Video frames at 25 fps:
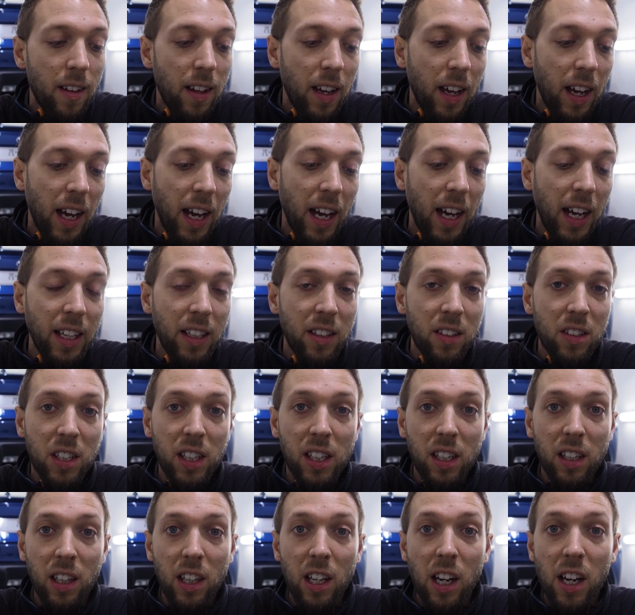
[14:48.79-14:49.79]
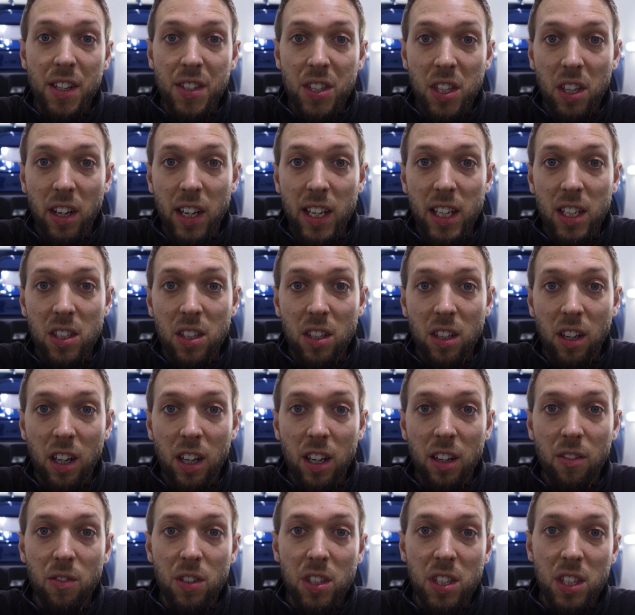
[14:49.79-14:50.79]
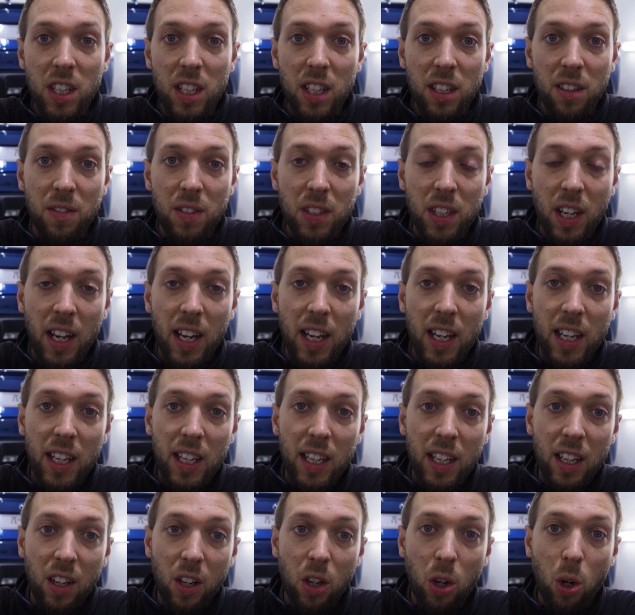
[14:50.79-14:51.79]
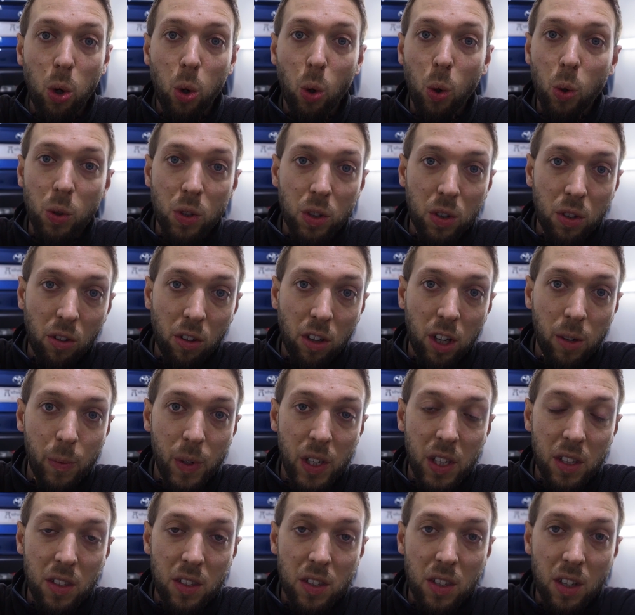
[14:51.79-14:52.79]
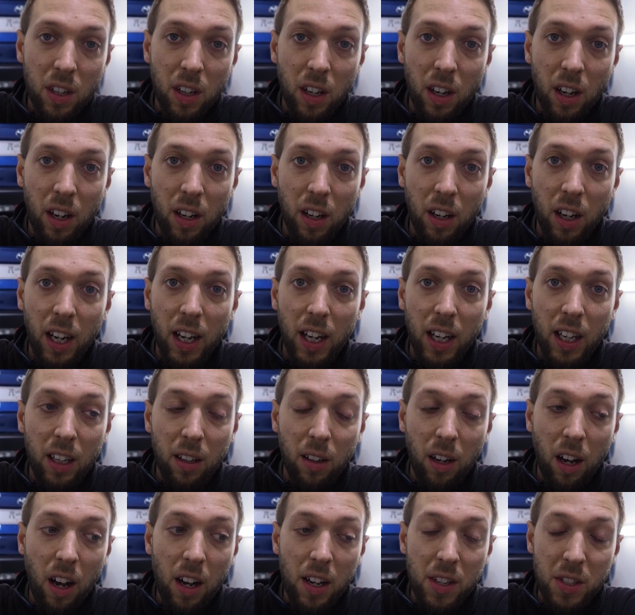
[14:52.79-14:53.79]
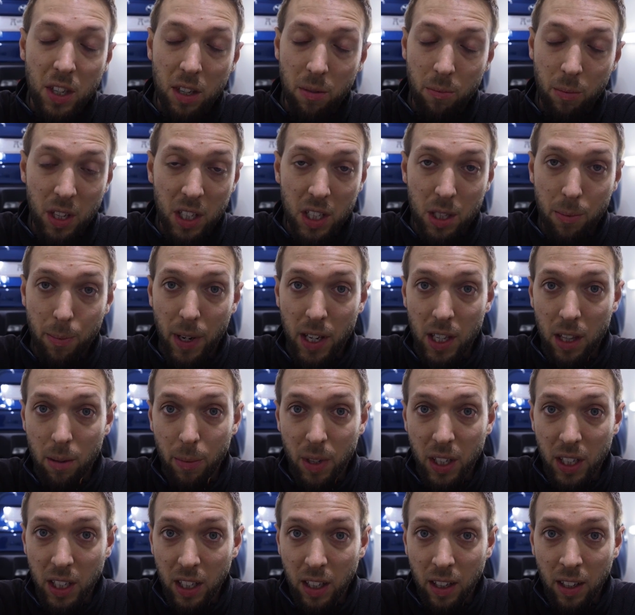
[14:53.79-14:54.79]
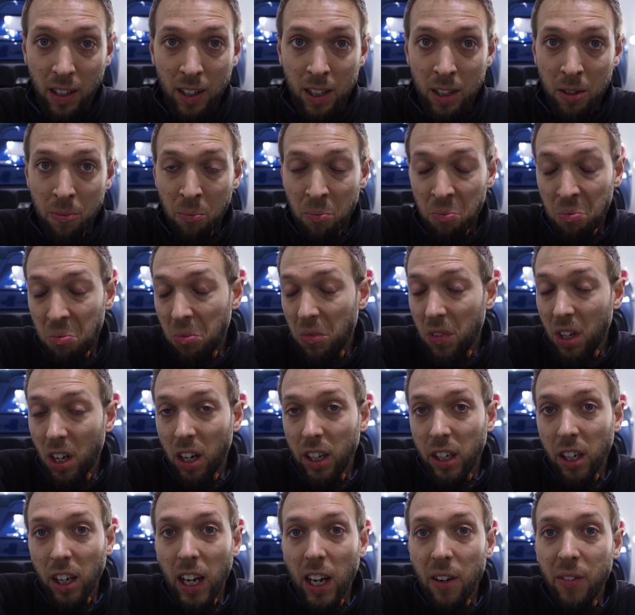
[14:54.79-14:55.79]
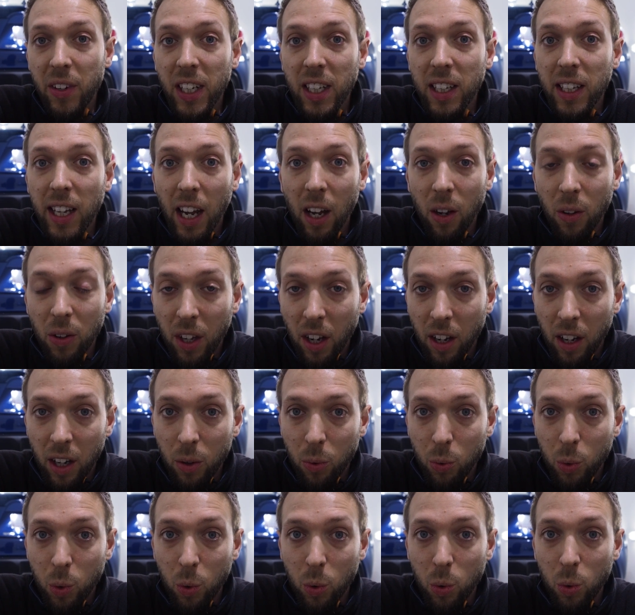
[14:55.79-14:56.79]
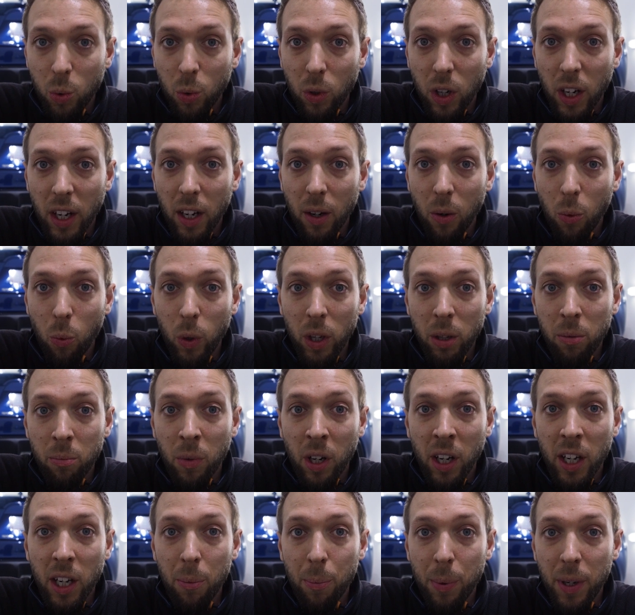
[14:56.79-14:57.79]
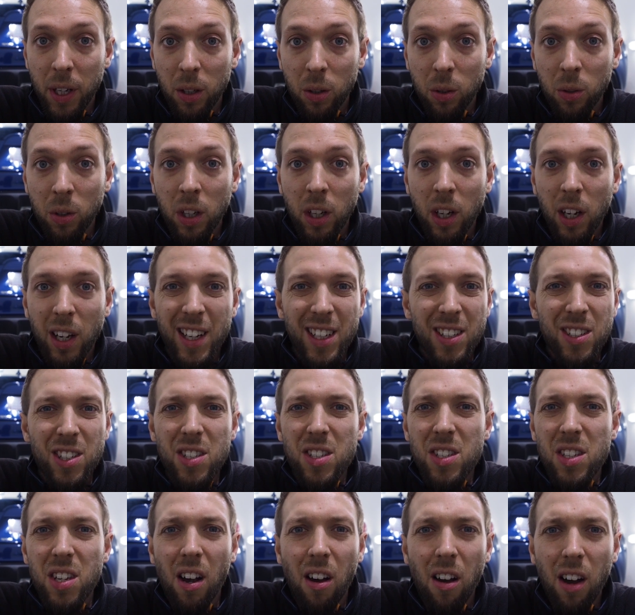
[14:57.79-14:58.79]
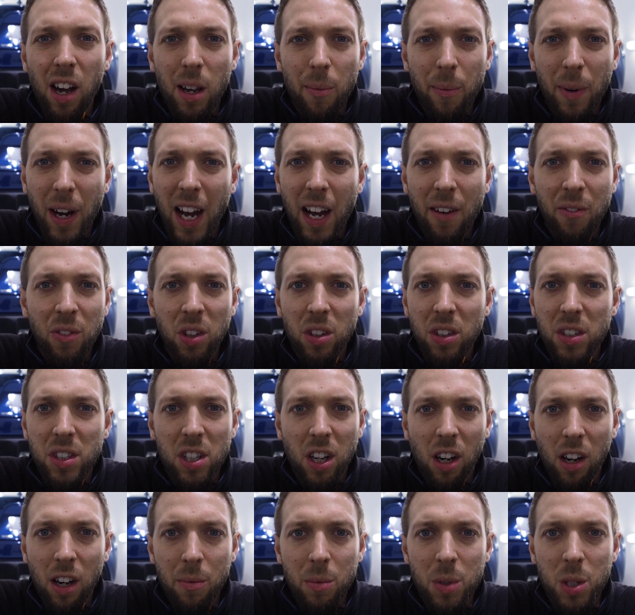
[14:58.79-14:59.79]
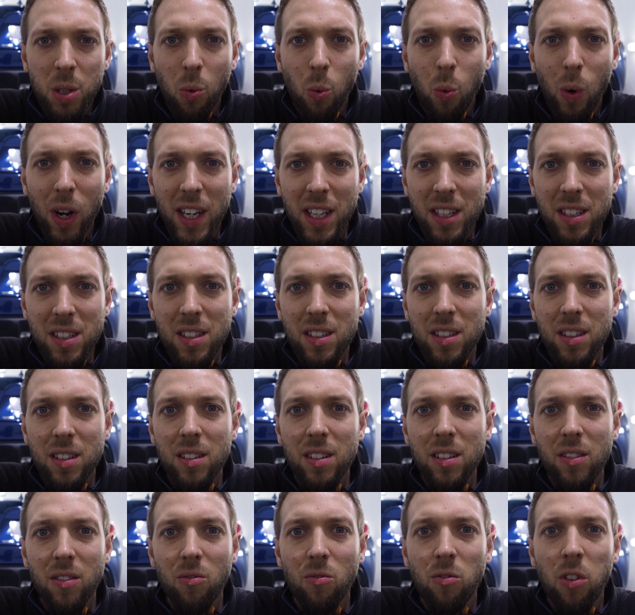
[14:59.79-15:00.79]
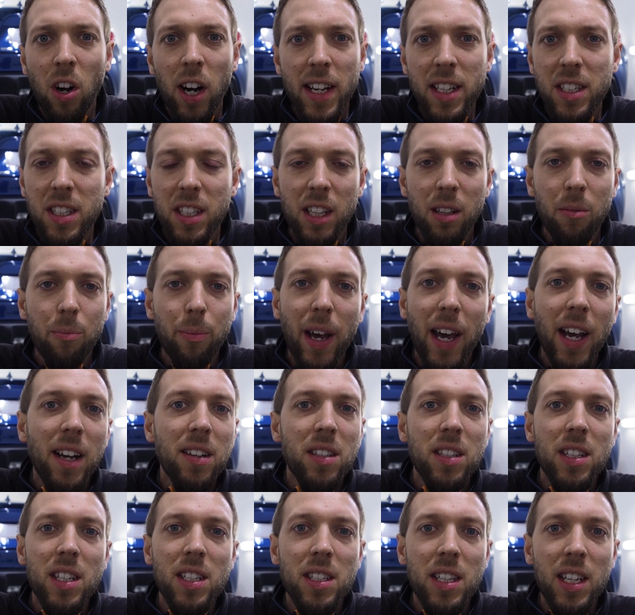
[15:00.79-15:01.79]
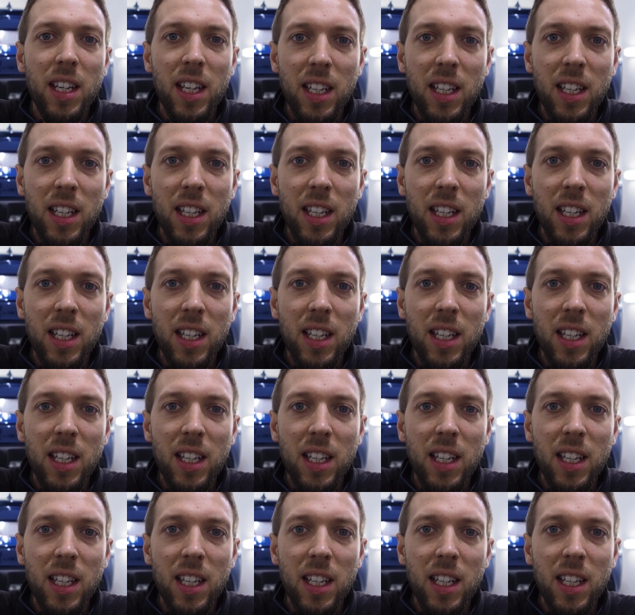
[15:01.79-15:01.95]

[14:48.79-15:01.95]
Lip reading: And last night I received a court document asking me to pay the money. I don't have any doubt that I will win my appeal. It's just time. I haven't got time to waste writing back to this